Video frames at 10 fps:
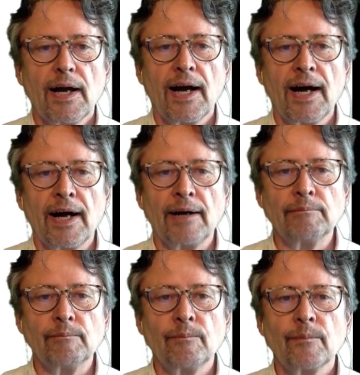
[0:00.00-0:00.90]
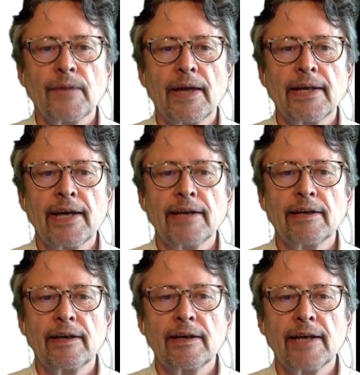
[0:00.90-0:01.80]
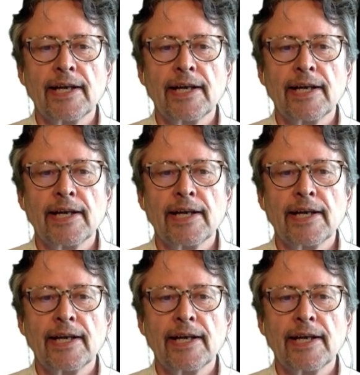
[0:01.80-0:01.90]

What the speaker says: And then an